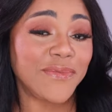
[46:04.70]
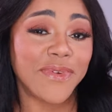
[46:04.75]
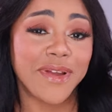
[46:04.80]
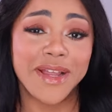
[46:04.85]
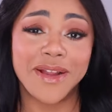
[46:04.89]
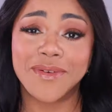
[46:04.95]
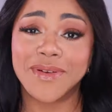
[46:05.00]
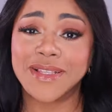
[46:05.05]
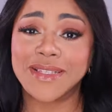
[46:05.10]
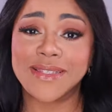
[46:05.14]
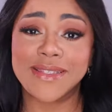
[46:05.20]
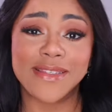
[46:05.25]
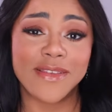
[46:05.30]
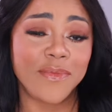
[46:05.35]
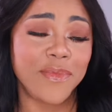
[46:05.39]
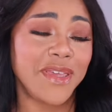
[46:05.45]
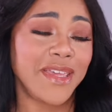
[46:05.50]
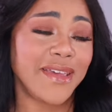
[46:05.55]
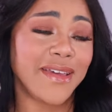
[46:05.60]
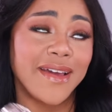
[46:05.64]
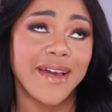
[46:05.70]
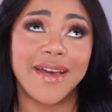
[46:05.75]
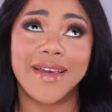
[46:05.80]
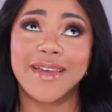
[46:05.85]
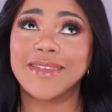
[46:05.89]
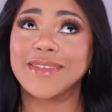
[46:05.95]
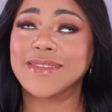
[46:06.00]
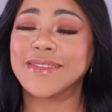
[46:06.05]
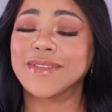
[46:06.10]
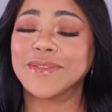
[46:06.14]
fragrance to me,
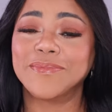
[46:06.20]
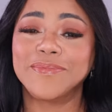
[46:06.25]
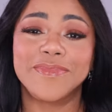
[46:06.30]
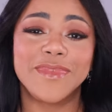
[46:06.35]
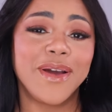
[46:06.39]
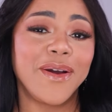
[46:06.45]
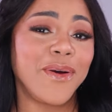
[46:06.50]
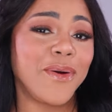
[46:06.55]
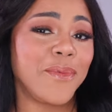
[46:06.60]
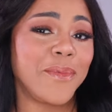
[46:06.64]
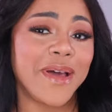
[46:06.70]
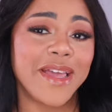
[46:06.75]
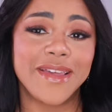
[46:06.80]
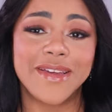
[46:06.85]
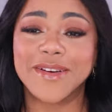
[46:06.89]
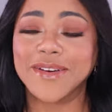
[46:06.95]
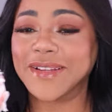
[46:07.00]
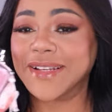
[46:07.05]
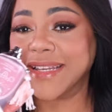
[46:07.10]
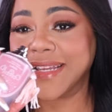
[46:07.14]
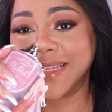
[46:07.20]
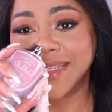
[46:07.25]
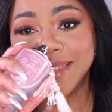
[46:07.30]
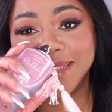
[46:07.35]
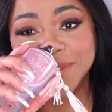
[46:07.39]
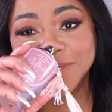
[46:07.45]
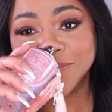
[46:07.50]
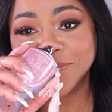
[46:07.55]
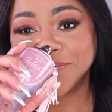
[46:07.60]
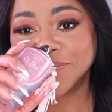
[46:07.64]
guys, oh my
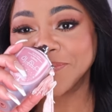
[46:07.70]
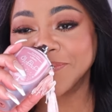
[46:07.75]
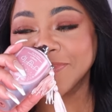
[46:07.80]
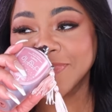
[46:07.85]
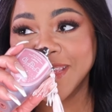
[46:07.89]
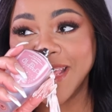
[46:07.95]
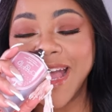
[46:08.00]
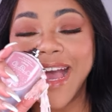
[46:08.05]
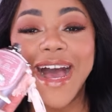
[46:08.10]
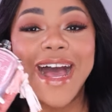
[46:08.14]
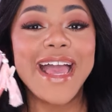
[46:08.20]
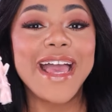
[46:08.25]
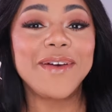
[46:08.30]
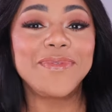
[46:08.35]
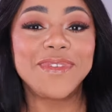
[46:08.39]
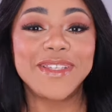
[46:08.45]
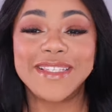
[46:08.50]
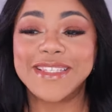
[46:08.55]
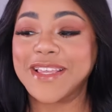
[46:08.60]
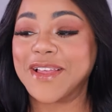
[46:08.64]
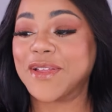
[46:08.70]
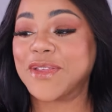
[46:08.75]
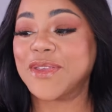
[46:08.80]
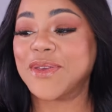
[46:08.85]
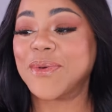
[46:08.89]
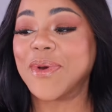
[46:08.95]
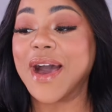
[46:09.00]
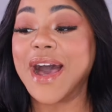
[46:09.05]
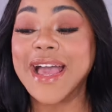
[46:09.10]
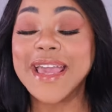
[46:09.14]
goodness. I have to tell
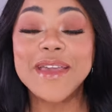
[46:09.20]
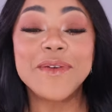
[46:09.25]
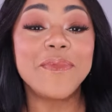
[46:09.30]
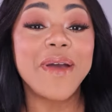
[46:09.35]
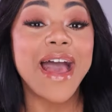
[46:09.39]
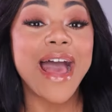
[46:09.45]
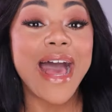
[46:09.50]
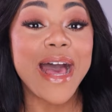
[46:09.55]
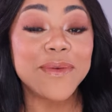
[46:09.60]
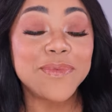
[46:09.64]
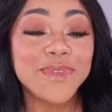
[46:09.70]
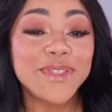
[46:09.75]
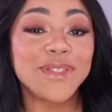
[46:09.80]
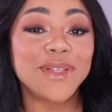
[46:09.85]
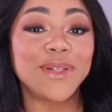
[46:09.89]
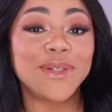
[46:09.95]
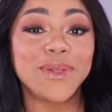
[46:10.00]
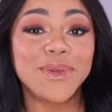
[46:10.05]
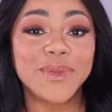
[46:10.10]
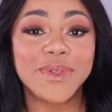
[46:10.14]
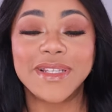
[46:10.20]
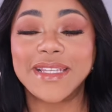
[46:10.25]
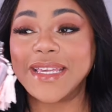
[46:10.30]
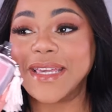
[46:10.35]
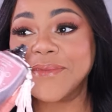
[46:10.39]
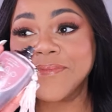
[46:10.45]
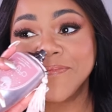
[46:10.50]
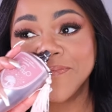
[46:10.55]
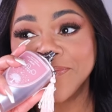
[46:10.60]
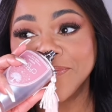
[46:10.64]
you, I am
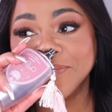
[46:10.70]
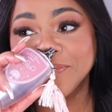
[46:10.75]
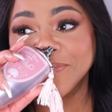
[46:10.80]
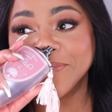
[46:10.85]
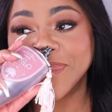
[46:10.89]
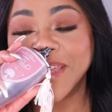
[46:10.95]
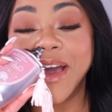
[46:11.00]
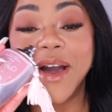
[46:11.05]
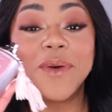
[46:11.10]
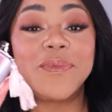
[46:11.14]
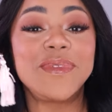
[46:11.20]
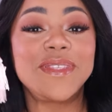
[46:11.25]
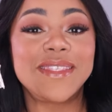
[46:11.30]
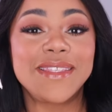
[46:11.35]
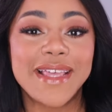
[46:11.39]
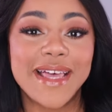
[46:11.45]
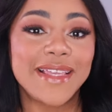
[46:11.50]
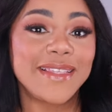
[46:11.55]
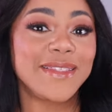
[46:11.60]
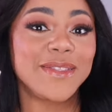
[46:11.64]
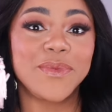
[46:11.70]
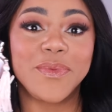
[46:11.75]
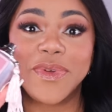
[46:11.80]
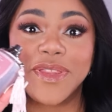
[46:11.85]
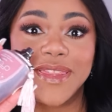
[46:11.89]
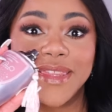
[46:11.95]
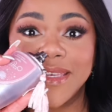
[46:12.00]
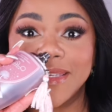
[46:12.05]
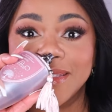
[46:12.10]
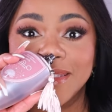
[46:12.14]
absolutely obsessed
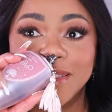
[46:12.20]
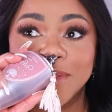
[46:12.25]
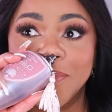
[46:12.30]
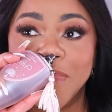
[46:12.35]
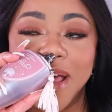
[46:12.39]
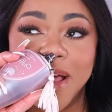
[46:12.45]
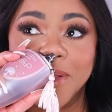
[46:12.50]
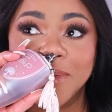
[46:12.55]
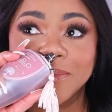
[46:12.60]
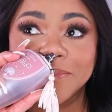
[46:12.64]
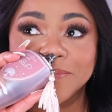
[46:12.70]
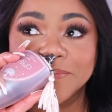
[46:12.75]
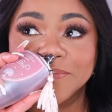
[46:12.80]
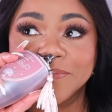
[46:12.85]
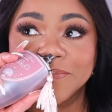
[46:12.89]
with this smell.